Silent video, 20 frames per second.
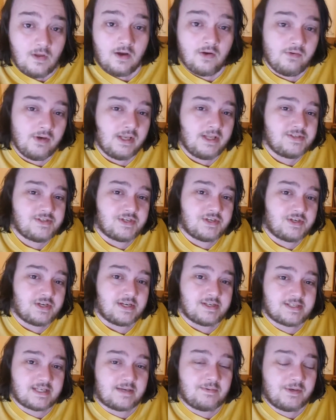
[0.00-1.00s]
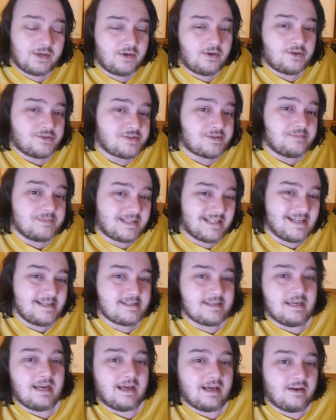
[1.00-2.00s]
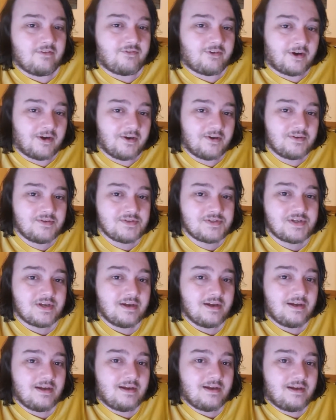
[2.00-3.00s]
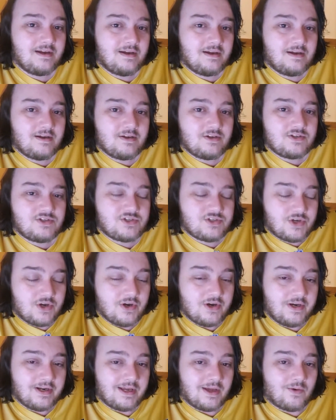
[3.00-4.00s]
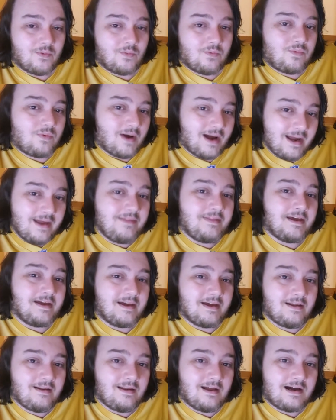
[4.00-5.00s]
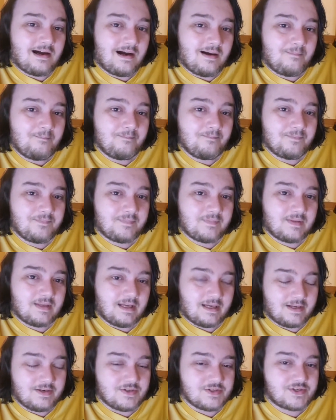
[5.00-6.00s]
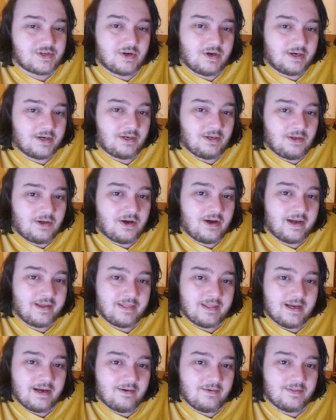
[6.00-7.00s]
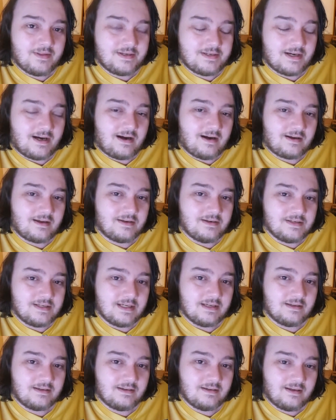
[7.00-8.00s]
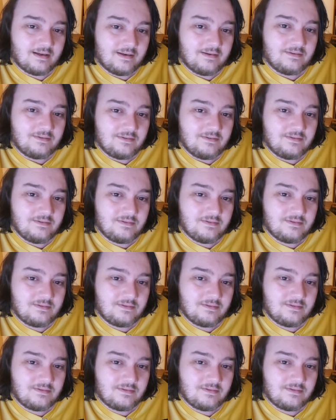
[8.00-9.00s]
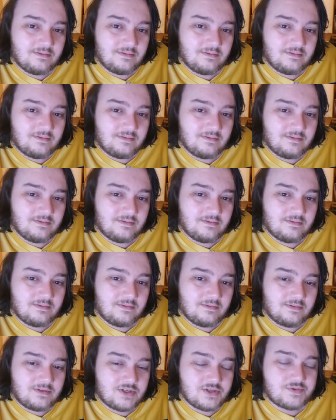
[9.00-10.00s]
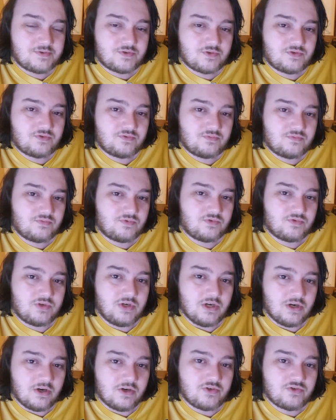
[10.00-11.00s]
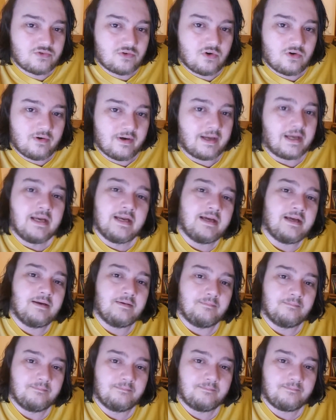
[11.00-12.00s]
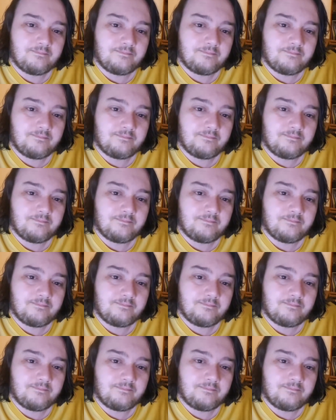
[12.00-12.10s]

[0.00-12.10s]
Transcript: I really suggest putting on some decent headphones, turning it way the hell up, and just kind of lying there in the dark and just, you know, drawing it in.